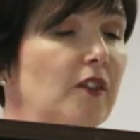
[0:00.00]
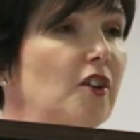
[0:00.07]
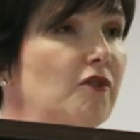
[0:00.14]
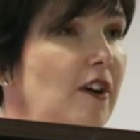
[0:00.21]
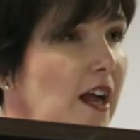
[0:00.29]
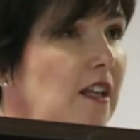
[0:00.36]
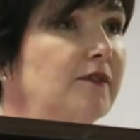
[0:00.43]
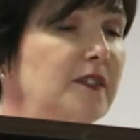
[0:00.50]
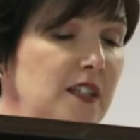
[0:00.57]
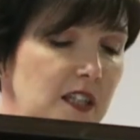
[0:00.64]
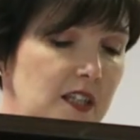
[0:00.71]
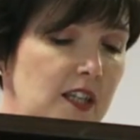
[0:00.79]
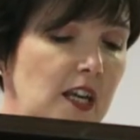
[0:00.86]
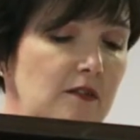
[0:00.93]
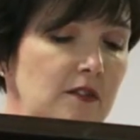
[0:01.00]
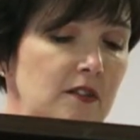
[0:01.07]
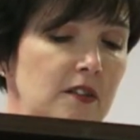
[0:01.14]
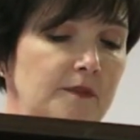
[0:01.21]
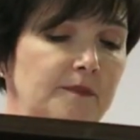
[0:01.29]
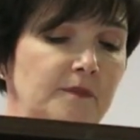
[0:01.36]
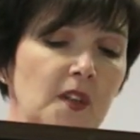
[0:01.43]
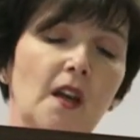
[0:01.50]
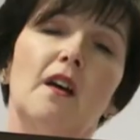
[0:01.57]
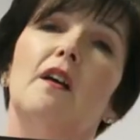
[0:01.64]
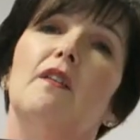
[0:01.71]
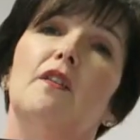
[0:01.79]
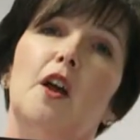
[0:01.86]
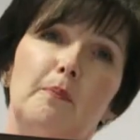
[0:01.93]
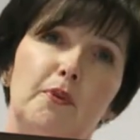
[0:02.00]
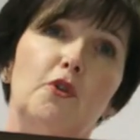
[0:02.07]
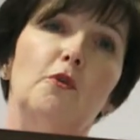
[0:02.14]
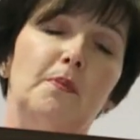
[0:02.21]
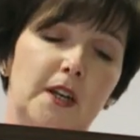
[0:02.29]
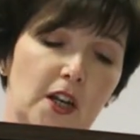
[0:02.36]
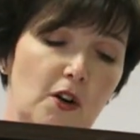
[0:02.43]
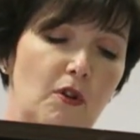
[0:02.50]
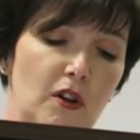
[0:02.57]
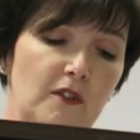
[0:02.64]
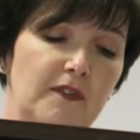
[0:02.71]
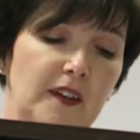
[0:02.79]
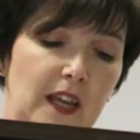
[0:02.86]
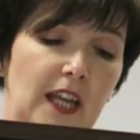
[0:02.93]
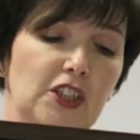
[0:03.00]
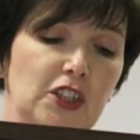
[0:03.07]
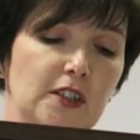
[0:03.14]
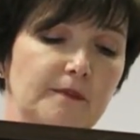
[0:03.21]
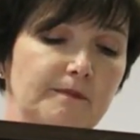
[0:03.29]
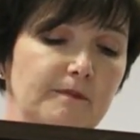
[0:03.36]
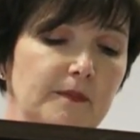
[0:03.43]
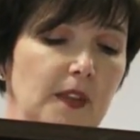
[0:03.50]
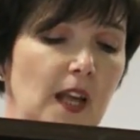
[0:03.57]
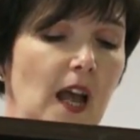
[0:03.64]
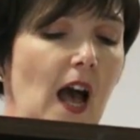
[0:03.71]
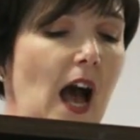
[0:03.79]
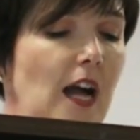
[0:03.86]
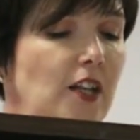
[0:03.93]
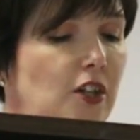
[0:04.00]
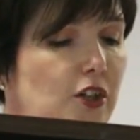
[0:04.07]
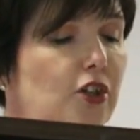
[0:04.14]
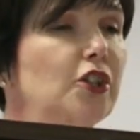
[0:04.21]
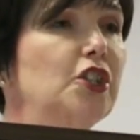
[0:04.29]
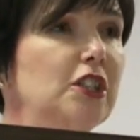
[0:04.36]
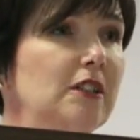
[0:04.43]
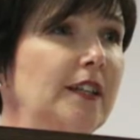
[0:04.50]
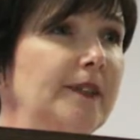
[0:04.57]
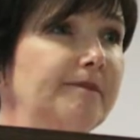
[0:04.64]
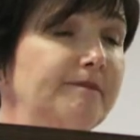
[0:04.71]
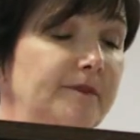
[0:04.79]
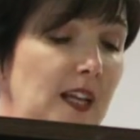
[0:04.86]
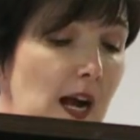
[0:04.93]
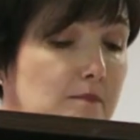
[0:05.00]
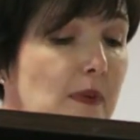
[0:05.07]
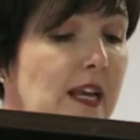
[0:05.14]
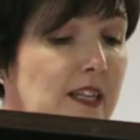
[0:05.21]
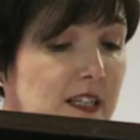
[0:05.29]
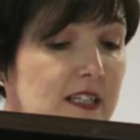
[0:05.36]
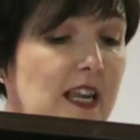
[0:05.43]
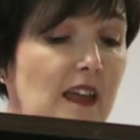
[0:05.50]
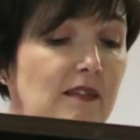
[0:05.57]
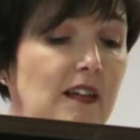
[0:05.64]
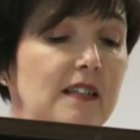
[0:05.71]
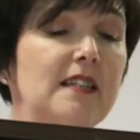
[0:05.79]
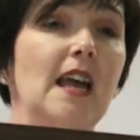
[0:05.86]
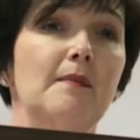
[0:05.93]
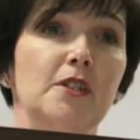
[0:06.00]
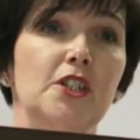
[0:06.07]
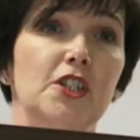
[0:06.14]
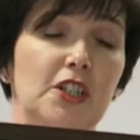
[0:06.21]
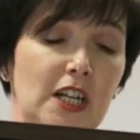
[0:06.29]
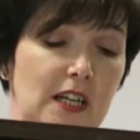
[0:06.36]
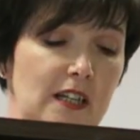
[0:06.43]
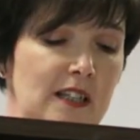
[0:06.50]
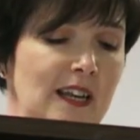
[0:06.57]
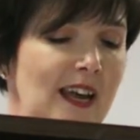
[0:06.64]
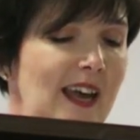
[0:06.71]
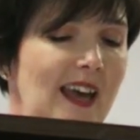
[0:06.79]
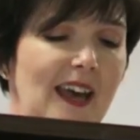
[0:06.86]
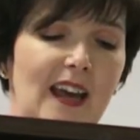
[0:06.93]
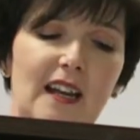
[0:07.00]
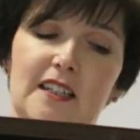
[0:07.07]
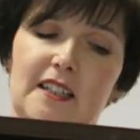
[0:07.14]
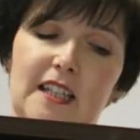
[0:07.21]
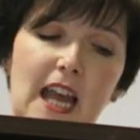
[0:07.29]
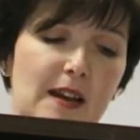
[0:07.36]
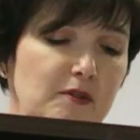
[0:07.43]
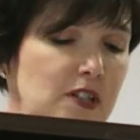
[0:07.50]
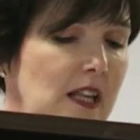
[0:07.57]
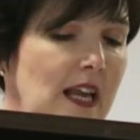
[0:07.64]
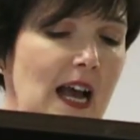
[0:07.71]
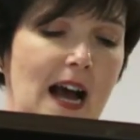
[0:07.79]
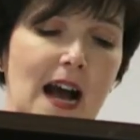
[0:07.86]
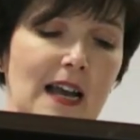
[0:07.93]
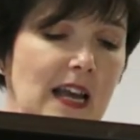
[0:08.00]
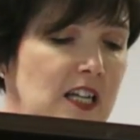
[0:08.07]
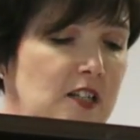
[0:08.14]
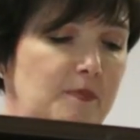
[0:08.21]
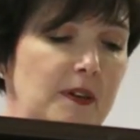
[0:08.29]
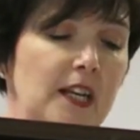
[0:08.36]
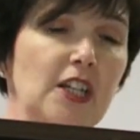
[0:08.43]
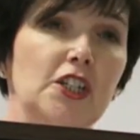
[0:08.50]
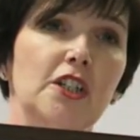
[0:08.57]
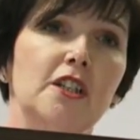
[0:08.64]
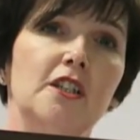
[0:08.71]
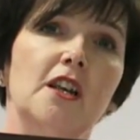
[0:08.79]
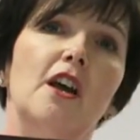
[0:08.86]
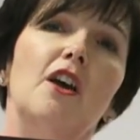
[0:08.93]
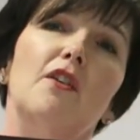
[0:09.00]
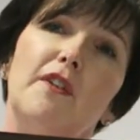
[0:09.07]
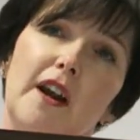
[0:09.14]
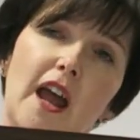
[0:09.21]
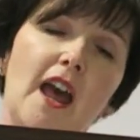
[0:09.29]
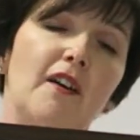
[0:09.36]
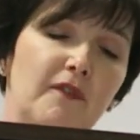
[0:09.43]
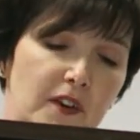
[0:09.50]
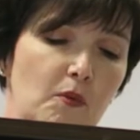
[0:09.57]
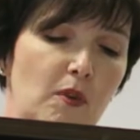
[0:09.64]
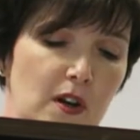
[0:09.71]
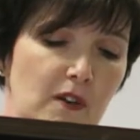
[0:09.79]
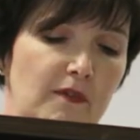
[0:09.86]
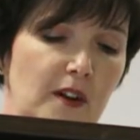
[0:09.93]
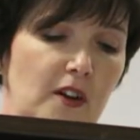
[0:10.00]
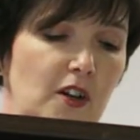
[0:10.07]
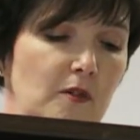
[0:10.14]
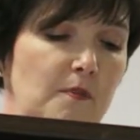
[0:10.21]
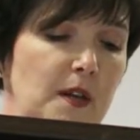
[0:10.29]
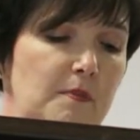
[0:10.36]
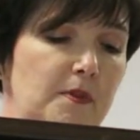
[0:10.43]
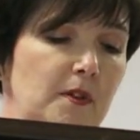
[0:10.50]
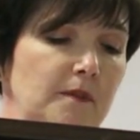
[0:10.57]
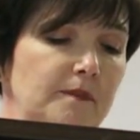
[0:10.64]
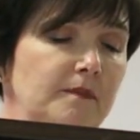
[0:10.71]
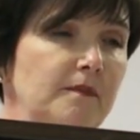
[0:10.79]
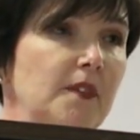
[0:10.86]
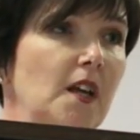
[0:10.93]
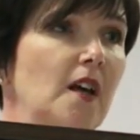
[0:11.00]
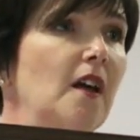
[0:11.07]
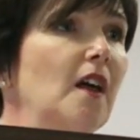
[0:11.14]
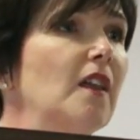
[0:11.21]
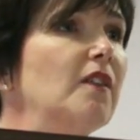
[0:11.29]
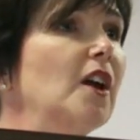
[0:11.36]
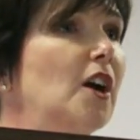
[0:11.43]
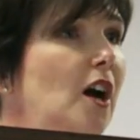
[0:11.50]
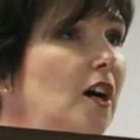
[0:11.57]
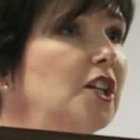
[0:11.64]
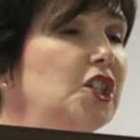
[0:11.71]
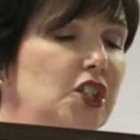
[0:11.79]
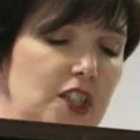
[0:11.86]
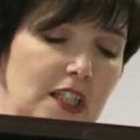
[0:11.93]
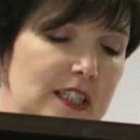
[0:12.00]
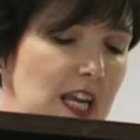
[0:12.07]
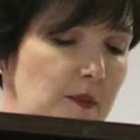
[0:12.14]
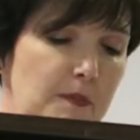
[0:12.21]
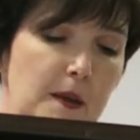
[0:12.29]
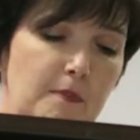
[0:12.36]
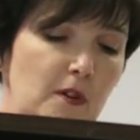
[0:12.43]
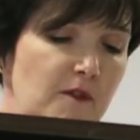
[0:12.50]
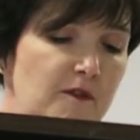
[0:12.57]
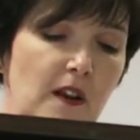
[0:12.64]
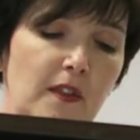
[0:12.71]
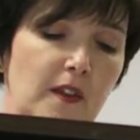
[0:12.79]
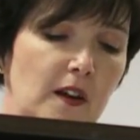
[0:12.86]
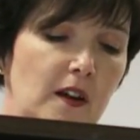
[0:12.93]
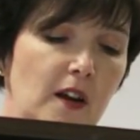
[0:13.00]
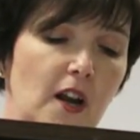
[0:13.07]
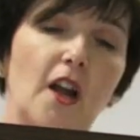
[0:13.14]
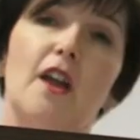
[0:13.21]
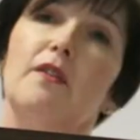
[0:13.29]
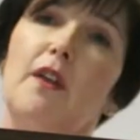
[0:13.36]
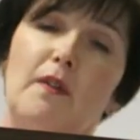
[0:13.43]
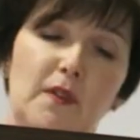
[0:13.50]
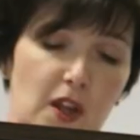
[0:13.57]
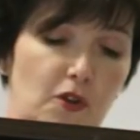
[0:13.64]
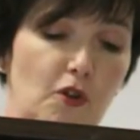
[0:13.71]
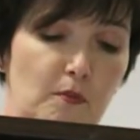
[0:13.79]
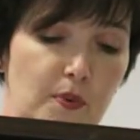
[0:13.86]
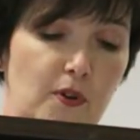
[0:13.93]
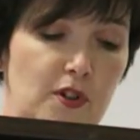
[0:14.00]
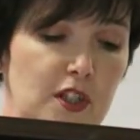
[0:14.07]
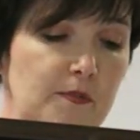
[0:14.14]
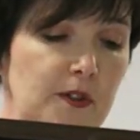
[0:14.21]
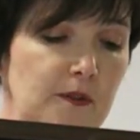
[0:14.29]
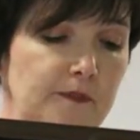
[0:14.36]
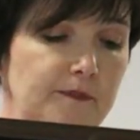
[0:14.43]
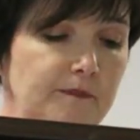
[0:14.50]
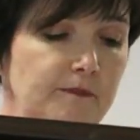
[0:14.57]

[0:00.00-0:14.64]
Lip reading: The relevant skills, the appropriate qualification, and crucially, a mindset that demonstrates exceptionally high aspirations for every one of our young people. The courage to take people further than they thought possible,